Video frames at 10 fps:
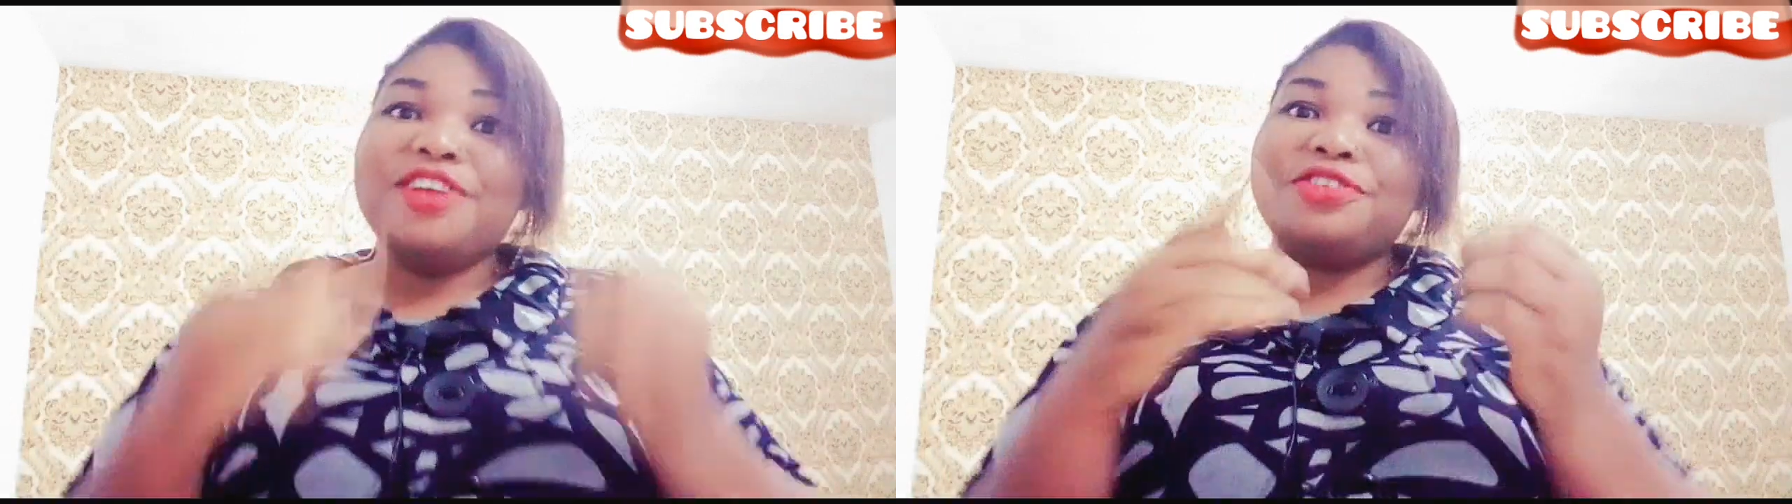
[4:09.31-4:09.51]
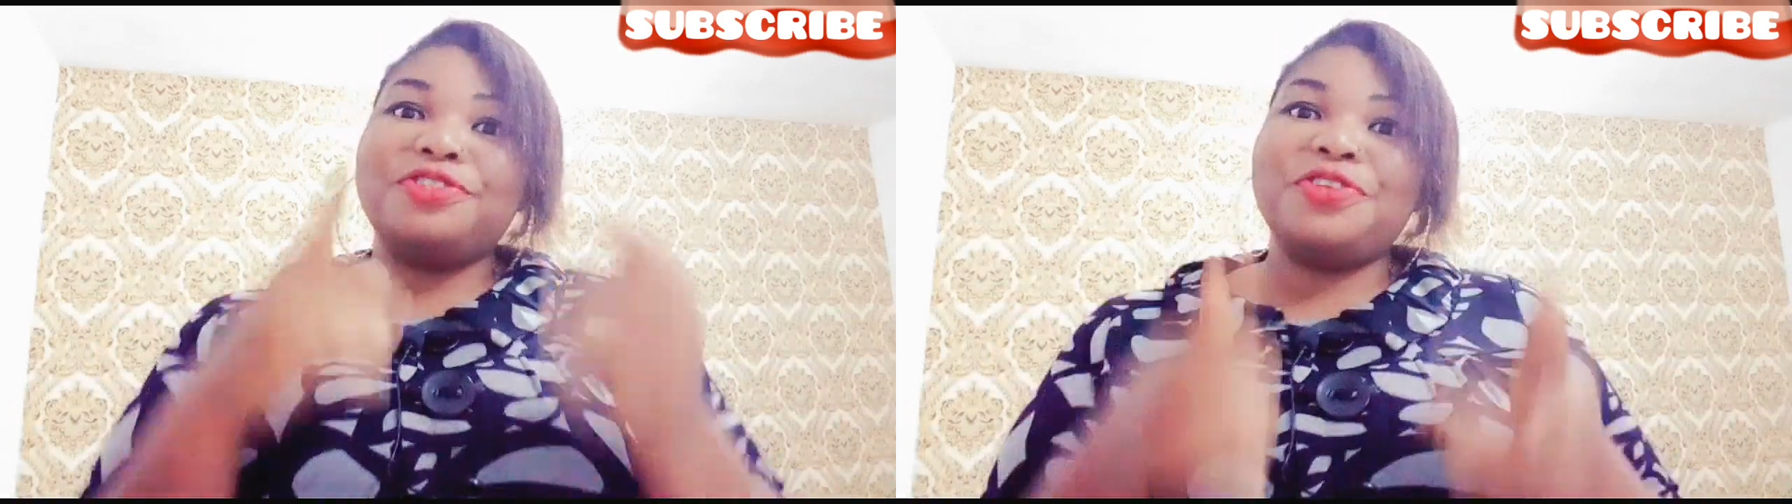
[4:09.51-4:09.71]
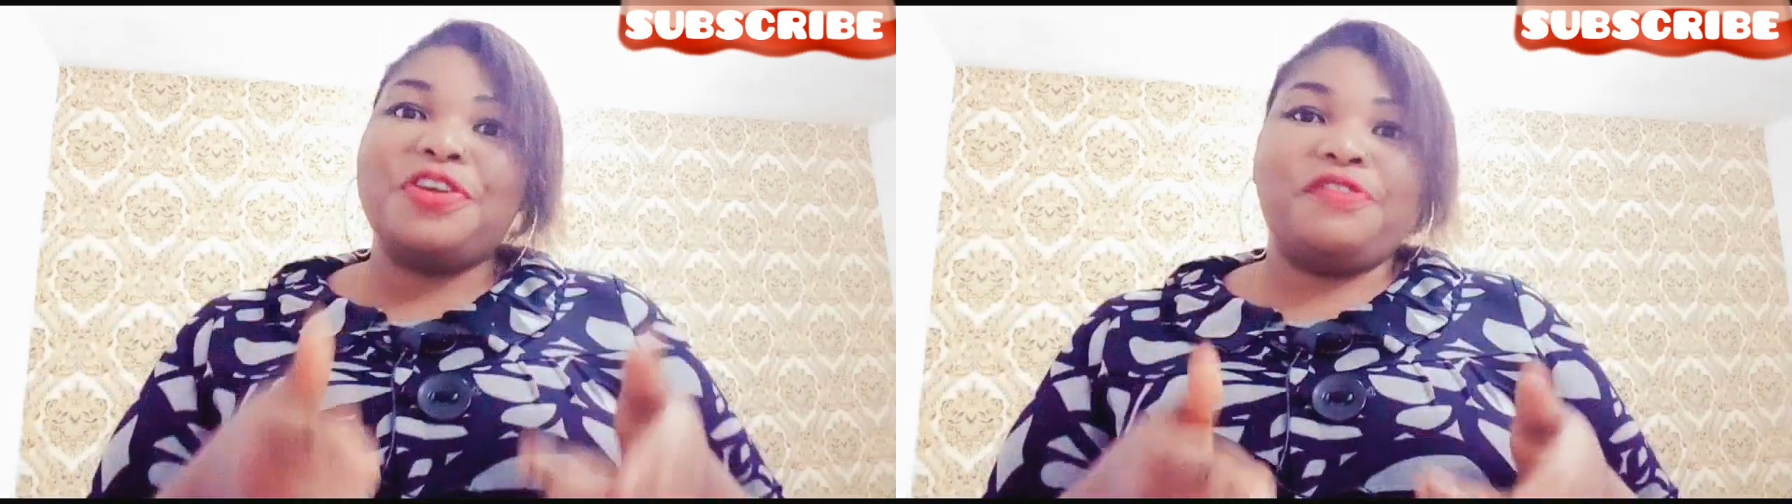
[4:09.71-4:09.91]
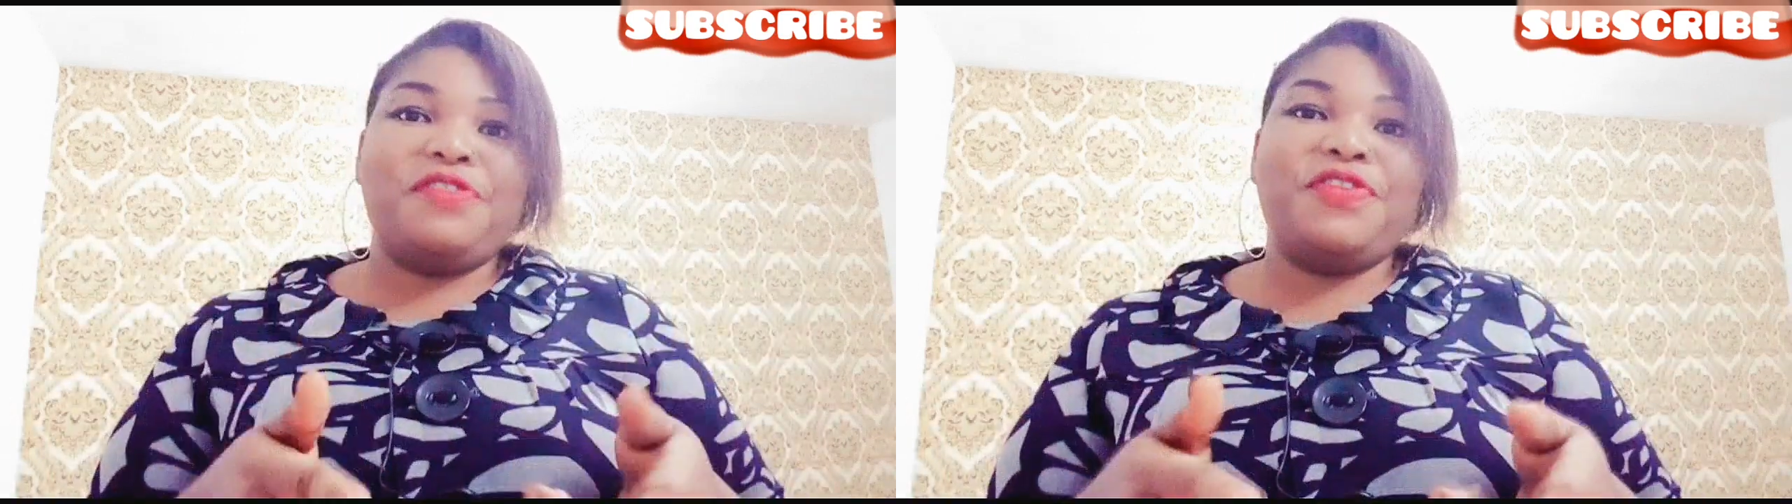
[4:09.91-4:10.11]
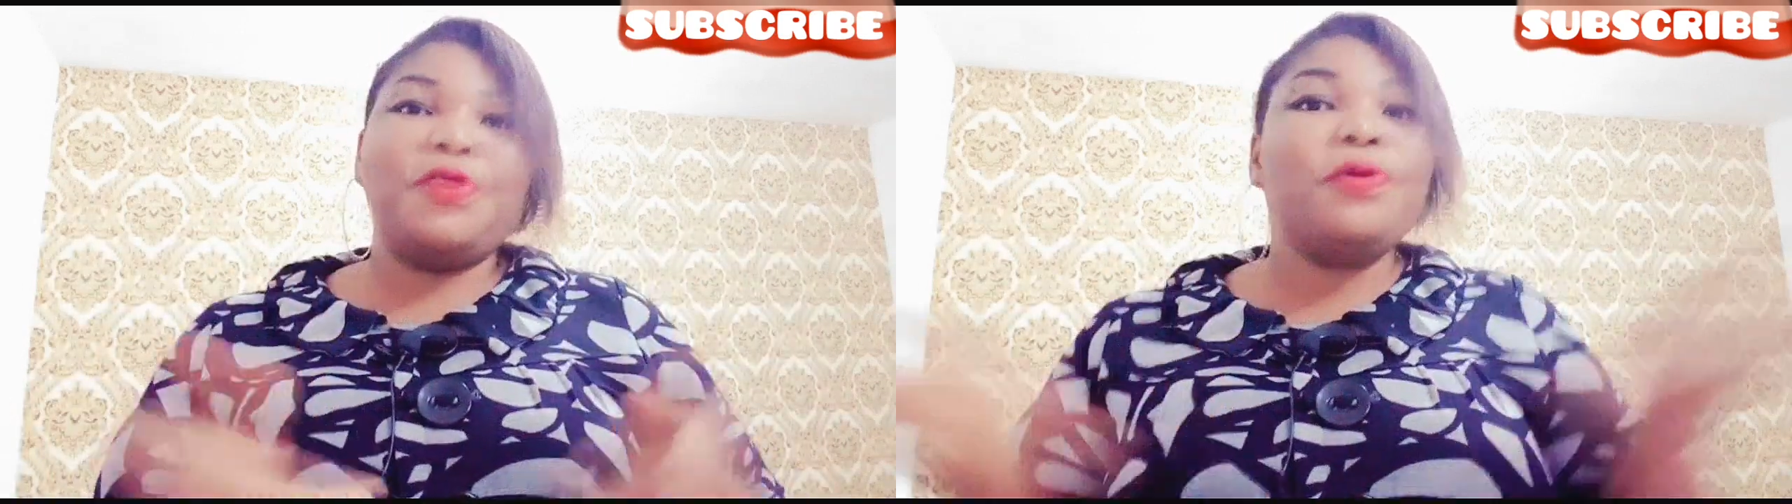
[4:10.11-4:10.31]
to do a
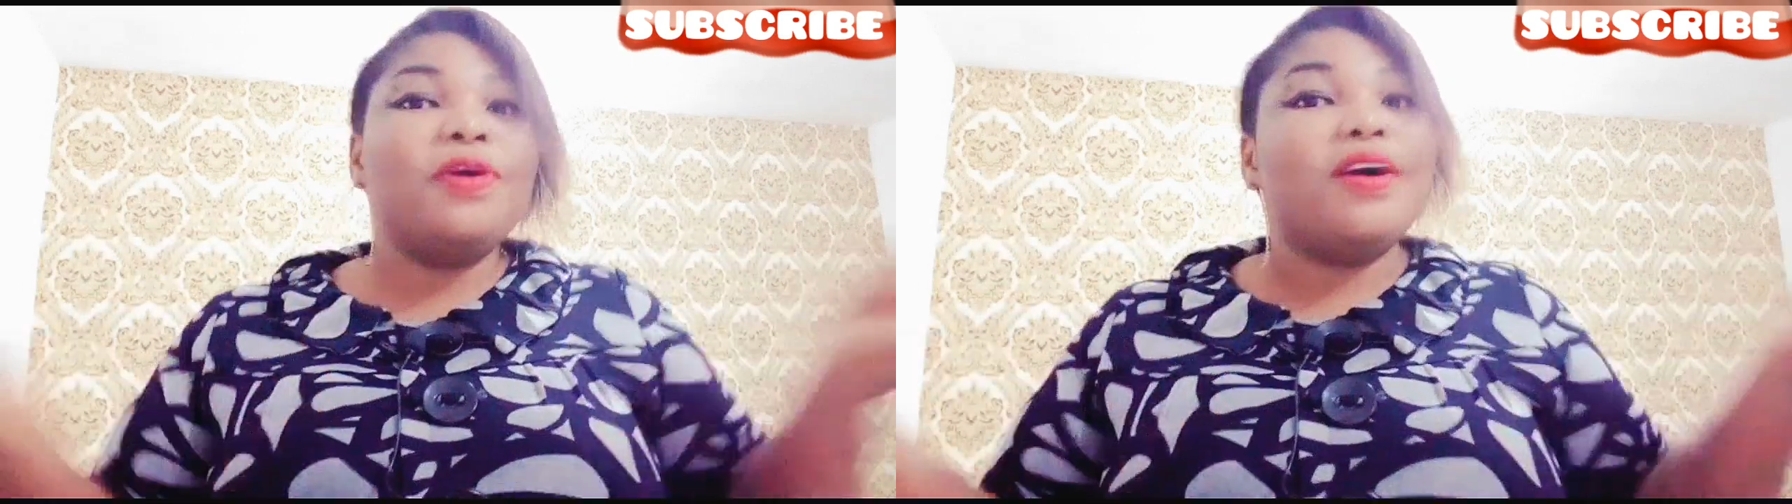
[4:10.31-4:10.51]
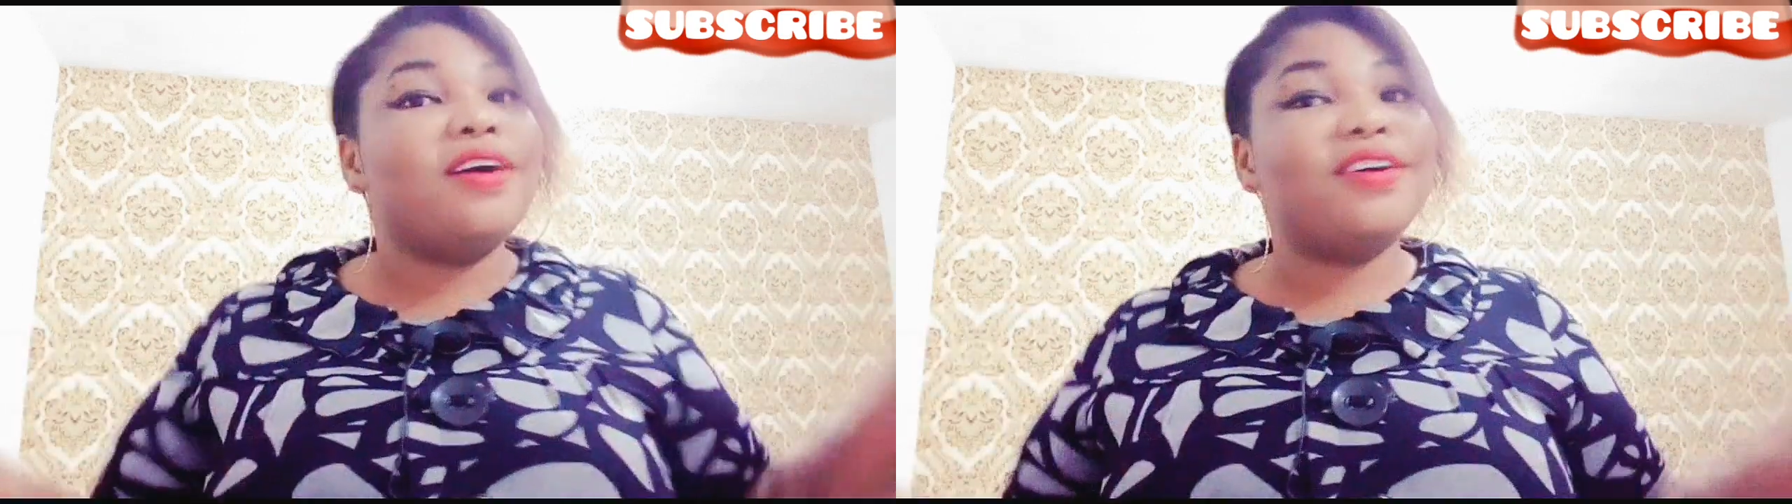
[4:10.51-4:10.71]
review